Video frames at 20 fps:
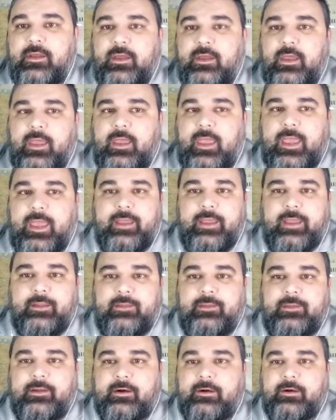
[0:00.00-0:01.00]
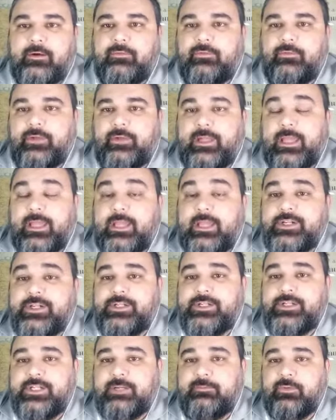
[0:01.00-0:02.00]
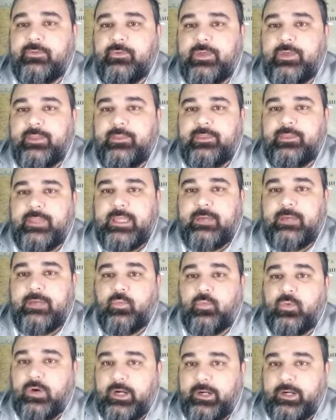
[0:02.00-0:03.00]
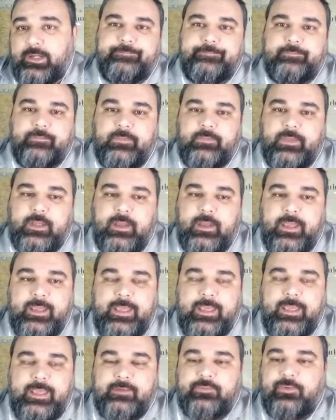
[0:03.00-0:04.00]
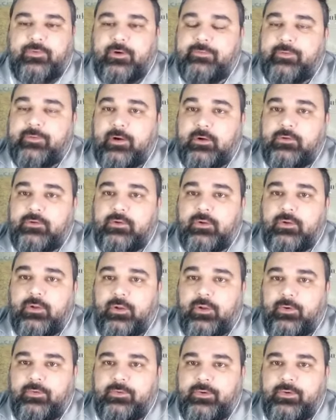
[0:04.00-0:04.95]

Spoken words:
and their relationship with work. I guess for far too long,